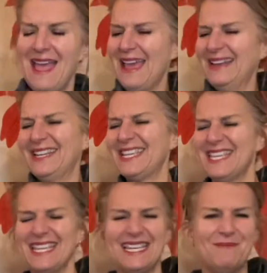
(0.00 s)
and
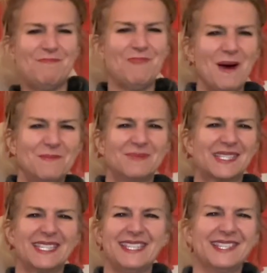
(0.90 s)
heated bum
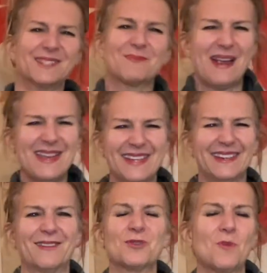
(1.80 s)
seats, right?
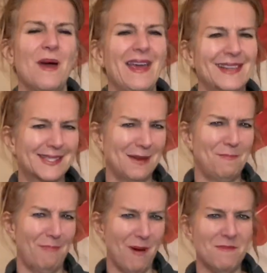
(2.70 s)
I don't know why I
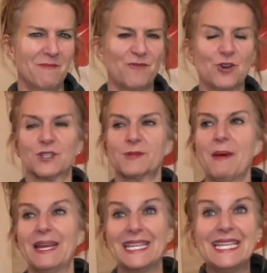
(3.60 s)
said bum first,
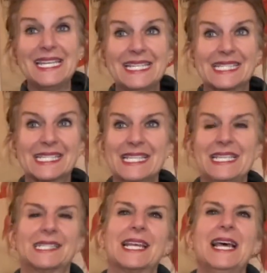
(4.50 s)
but heated
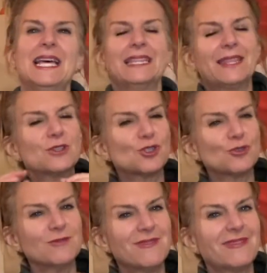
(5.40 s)
seats. Like there's
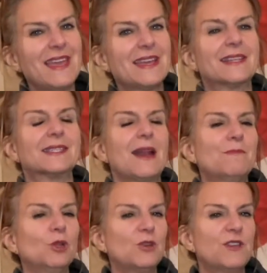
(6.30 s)
certain things that
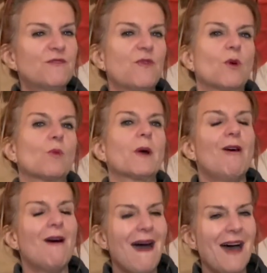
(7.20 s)
I'm looking for where
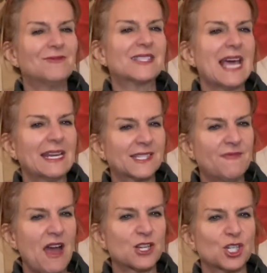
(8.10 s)
I'll have
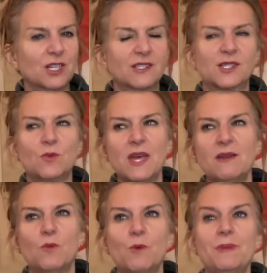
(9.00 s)
satisfaction. So
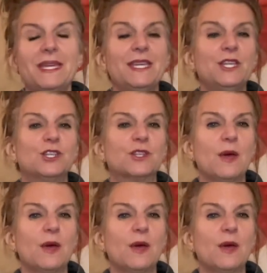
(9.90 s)
that will be